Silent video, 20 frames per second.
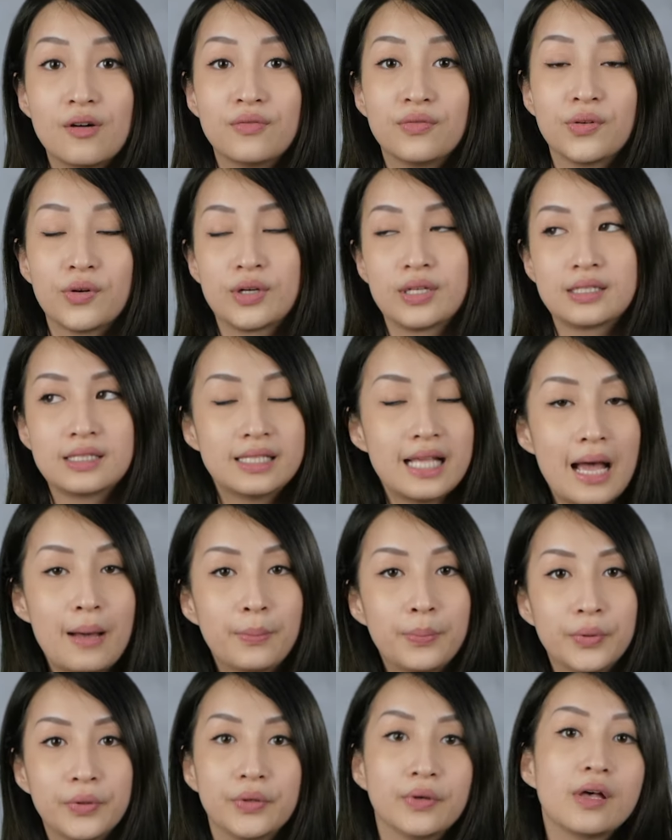For
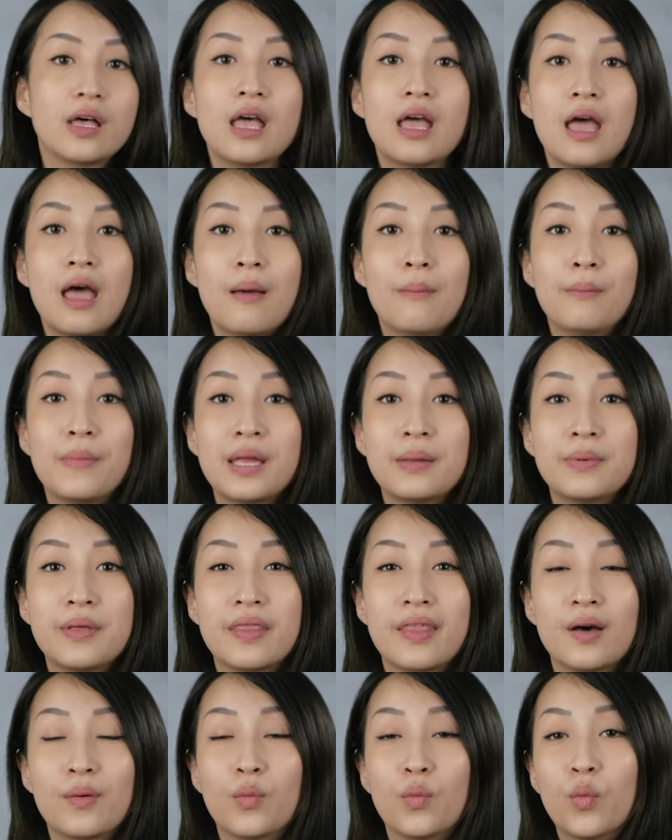example, maybe
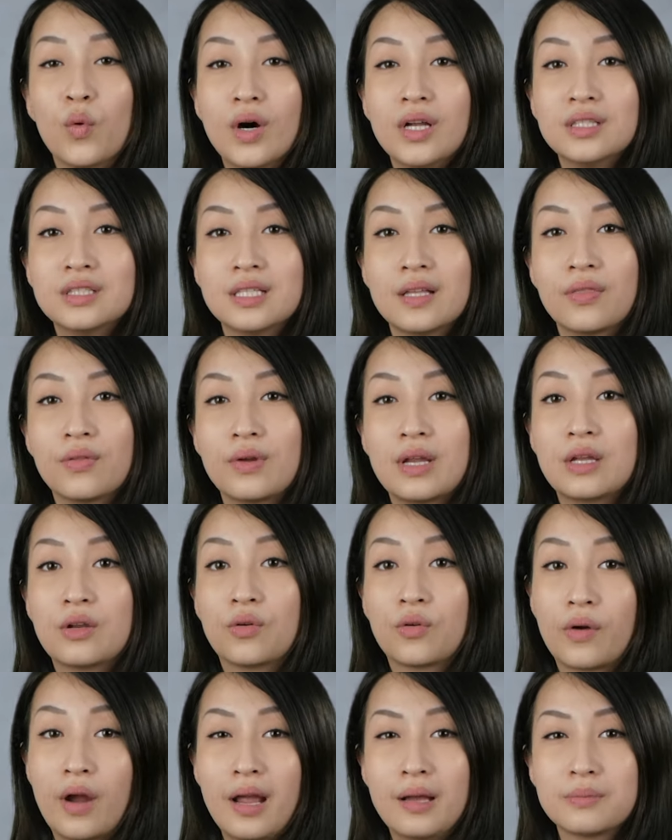the 1 to 3
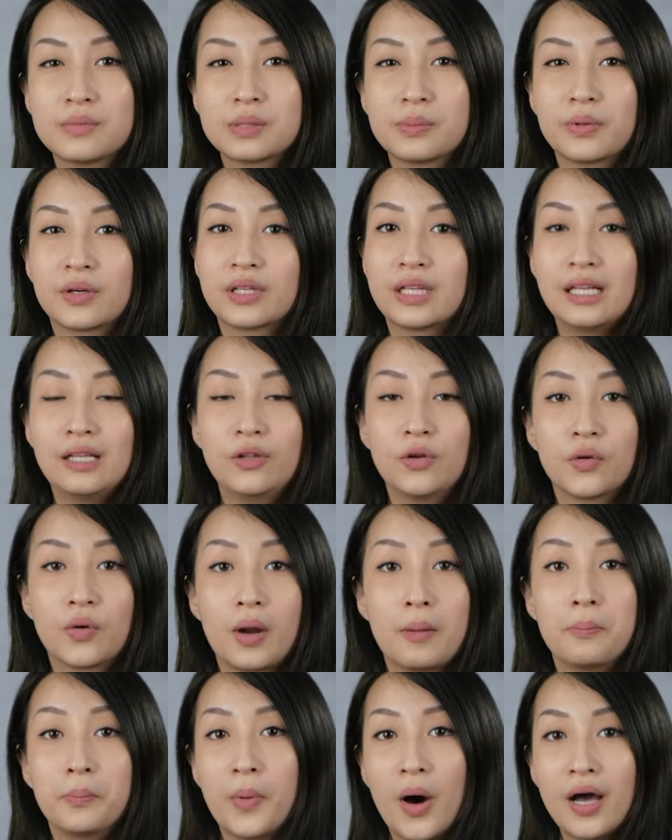grams per
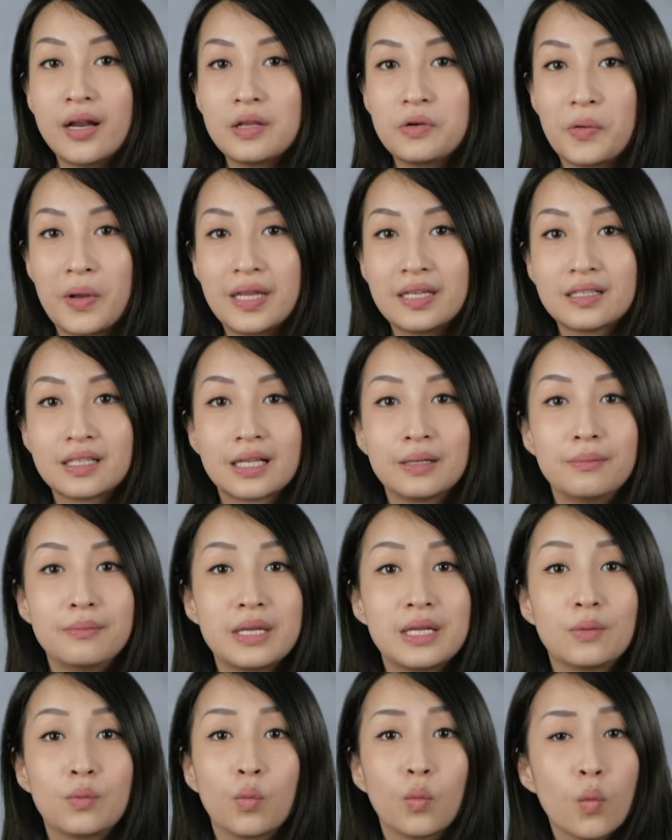kilogram body weight can
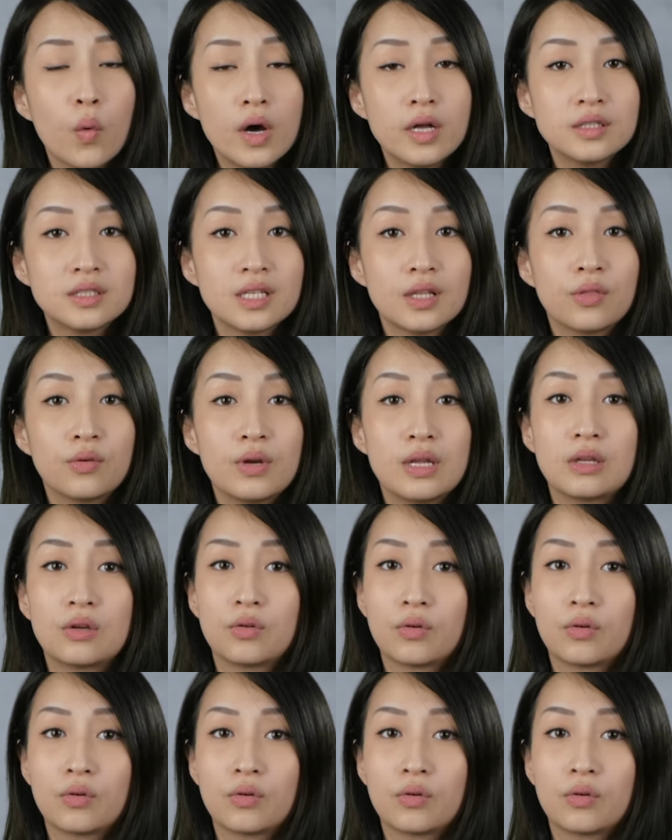mean 1 to 3